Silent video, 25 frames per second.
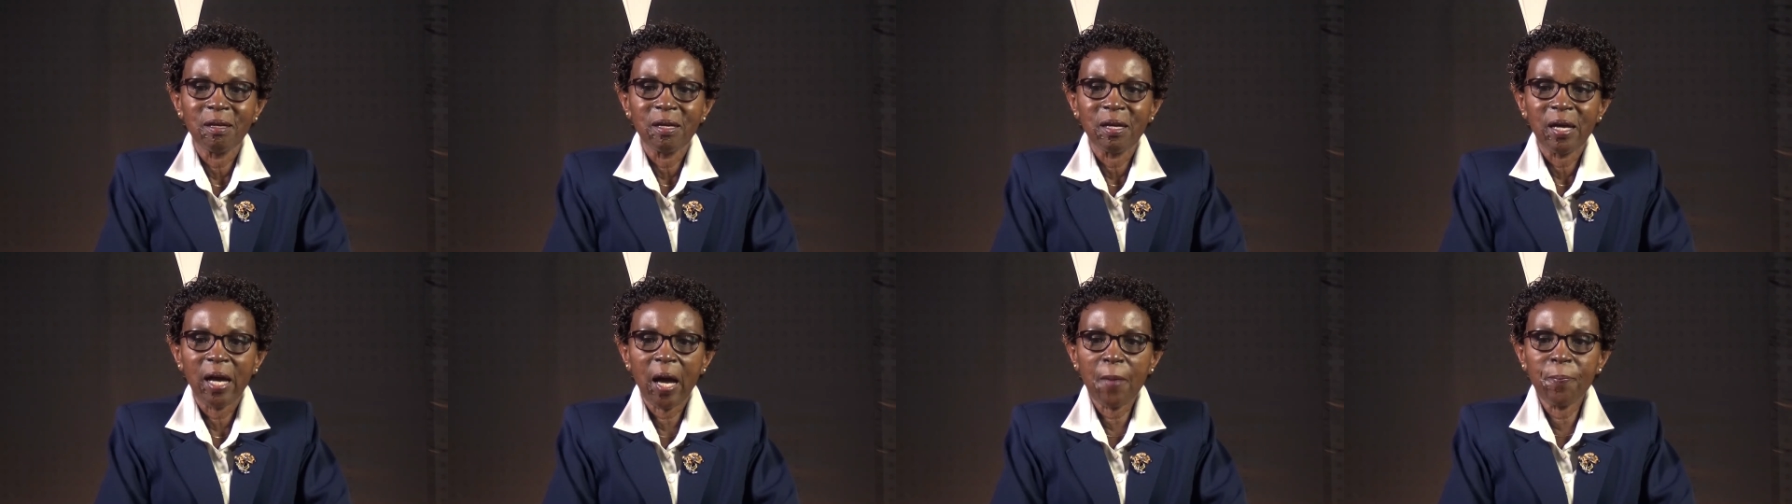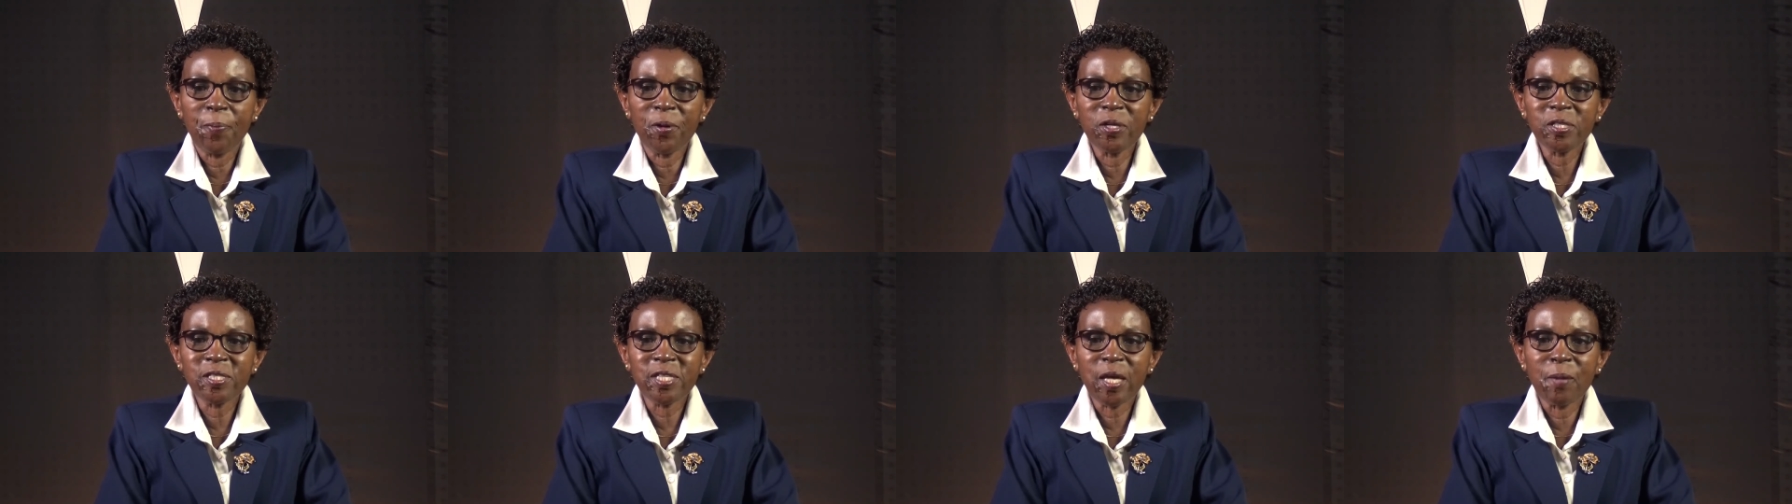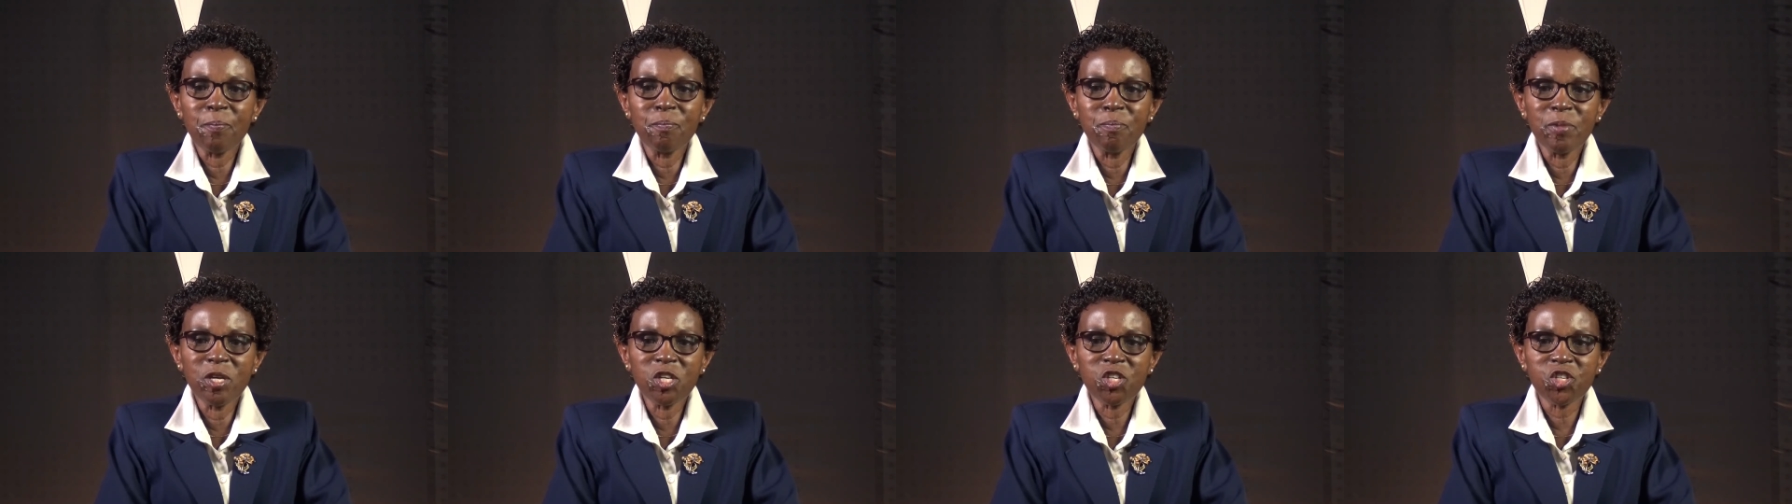Upon
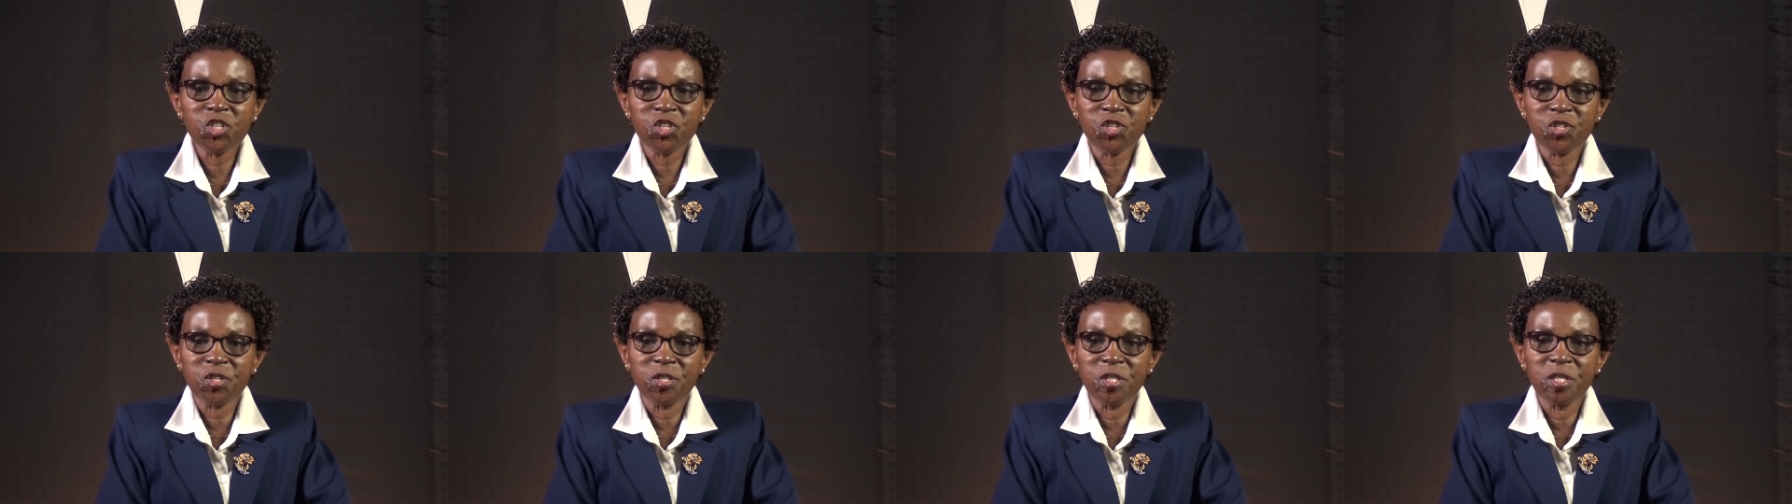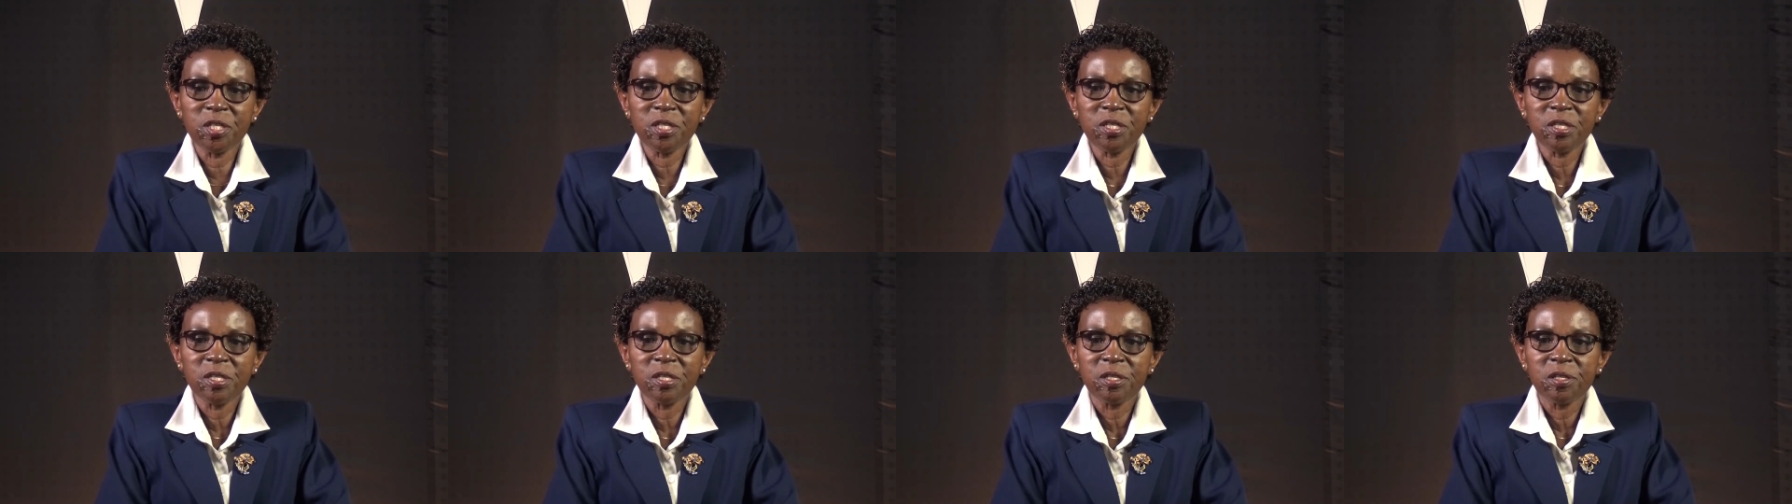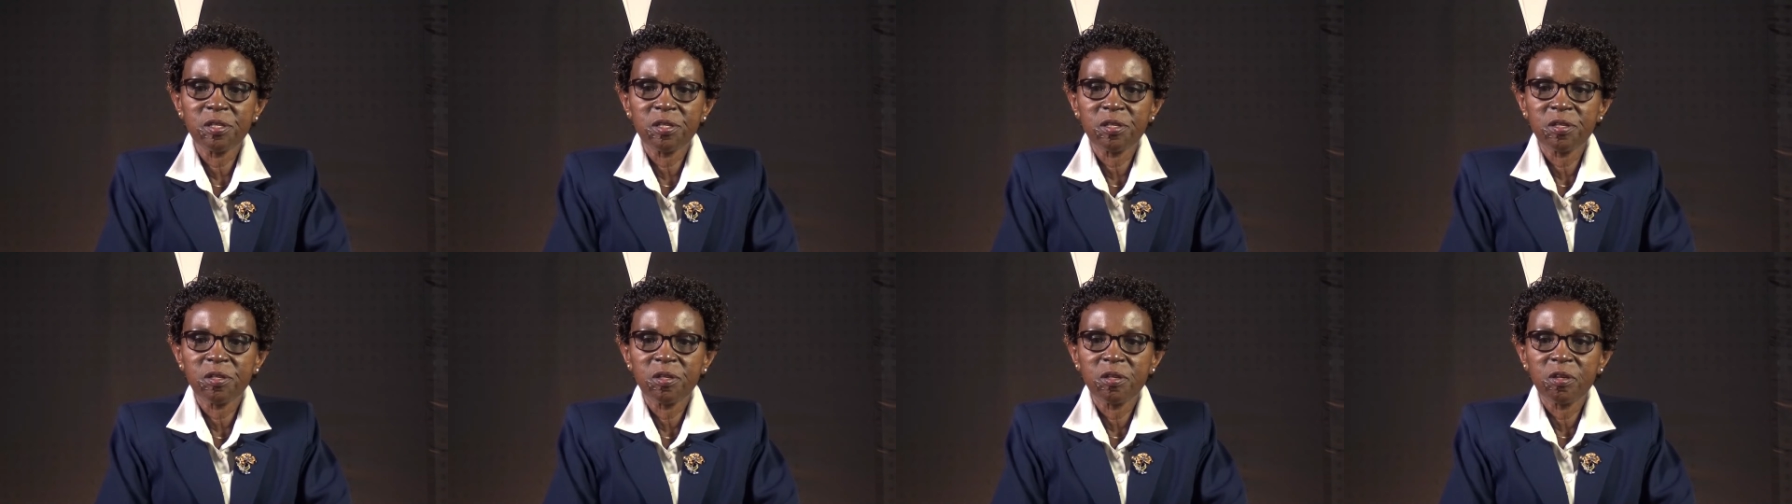submission
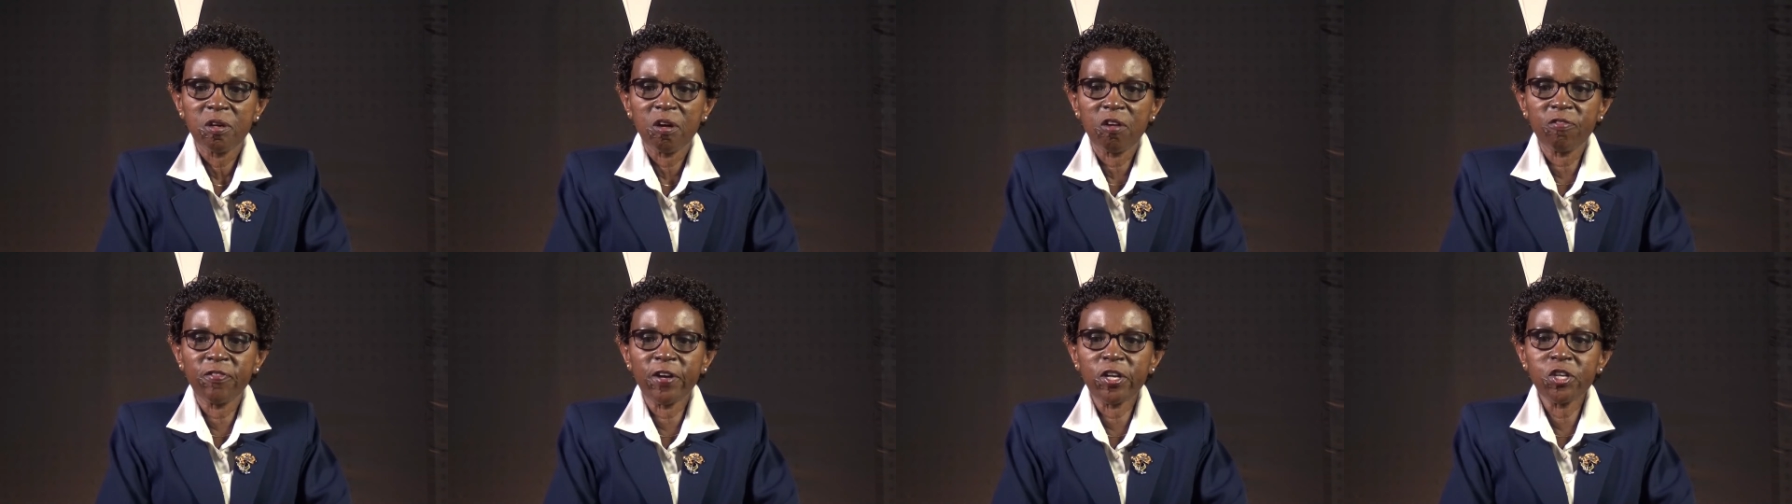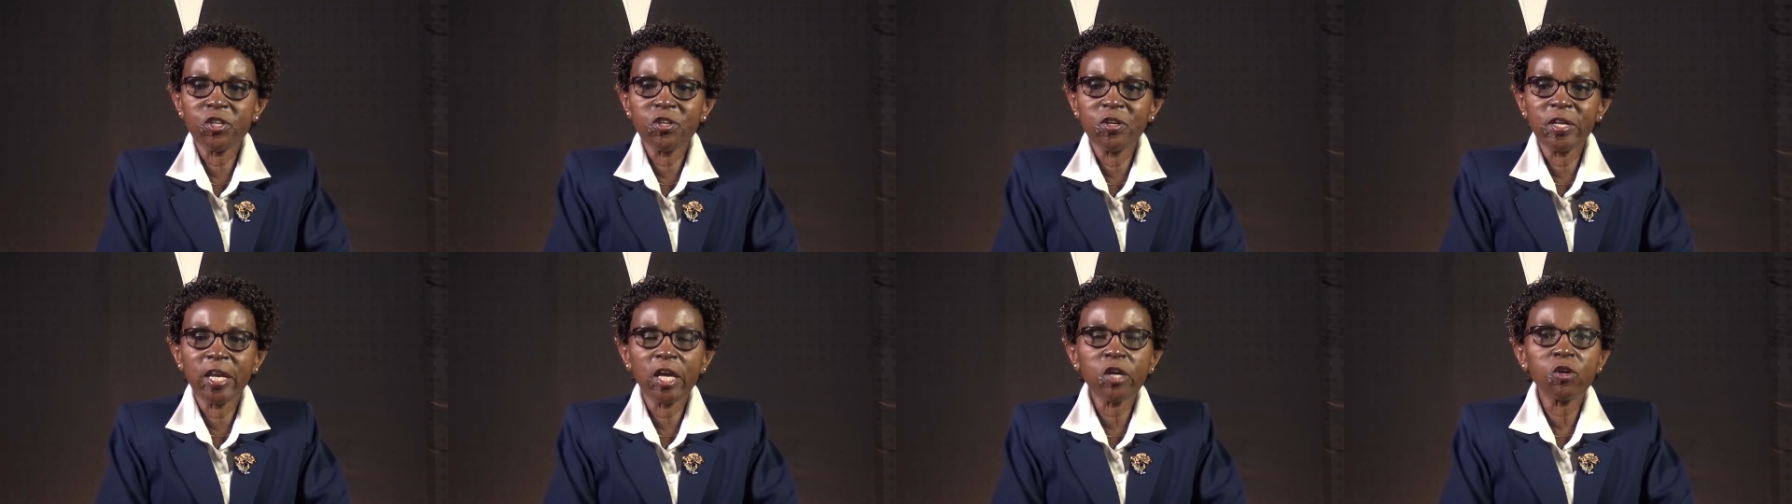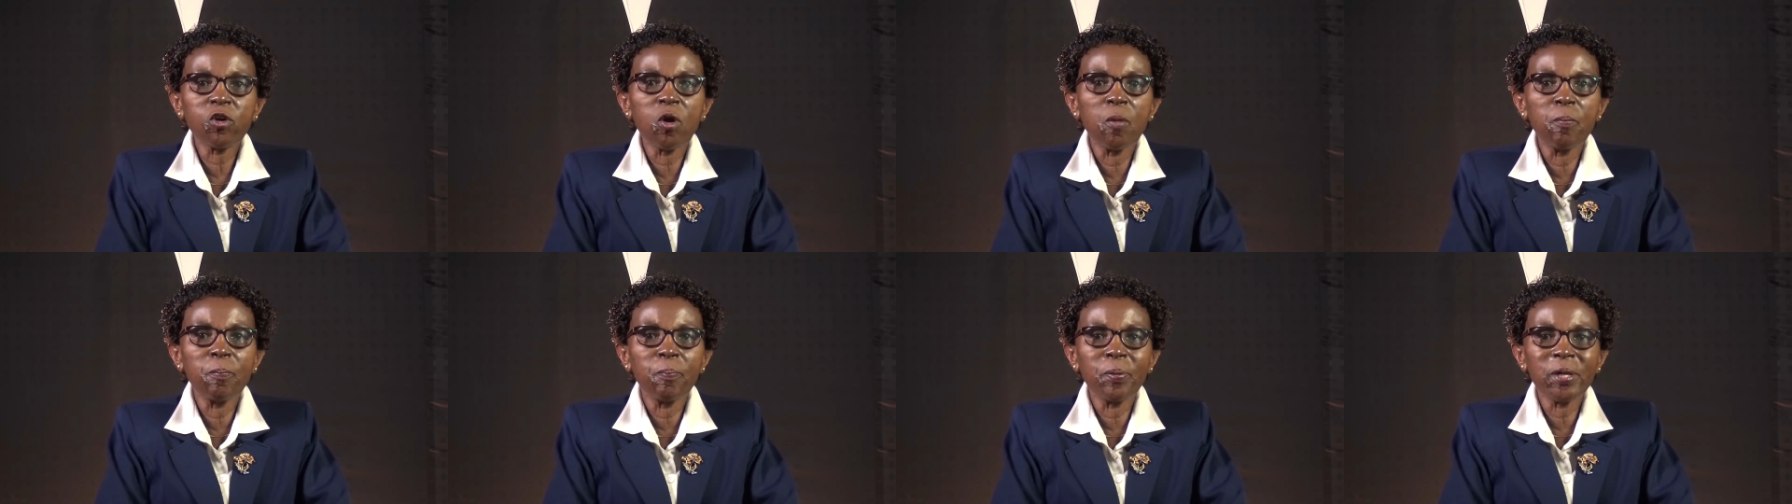of a duly
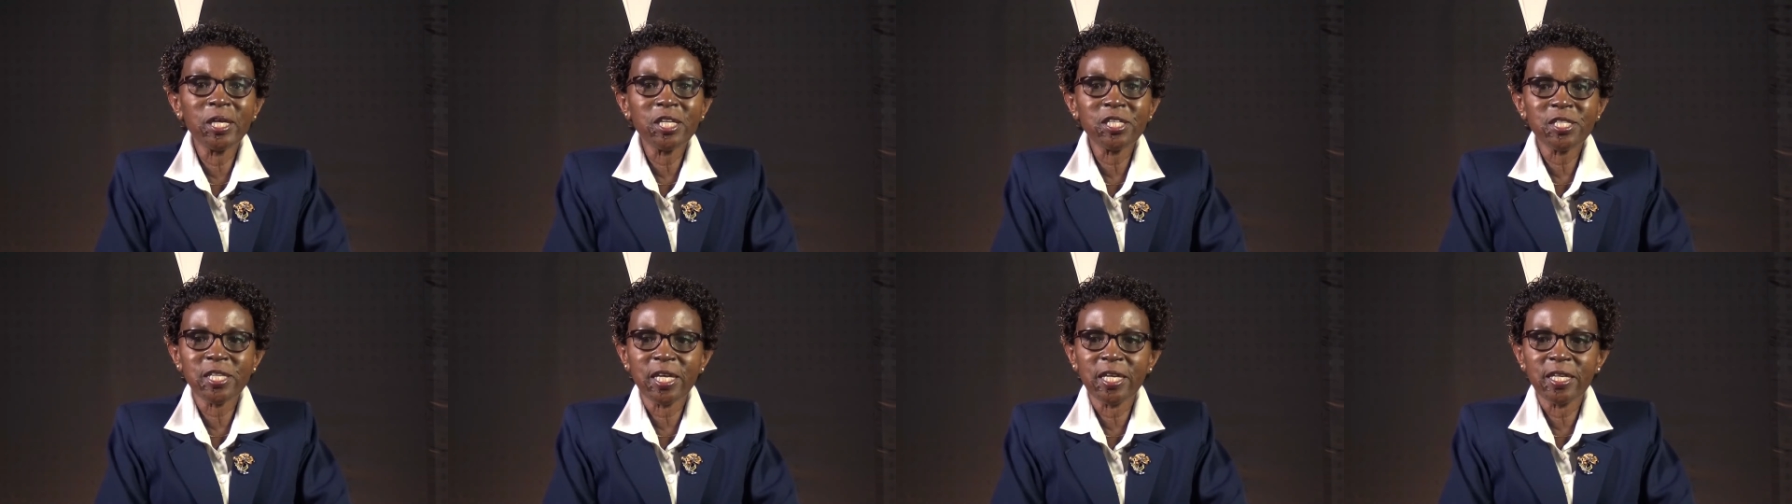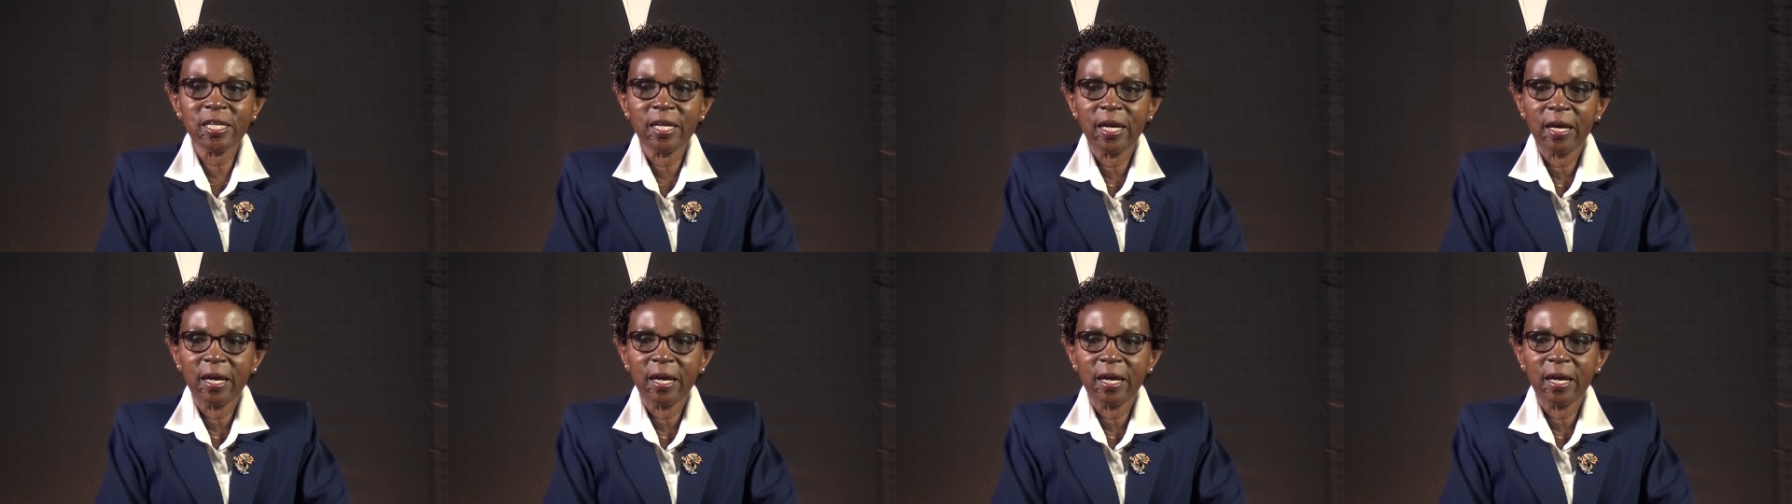completed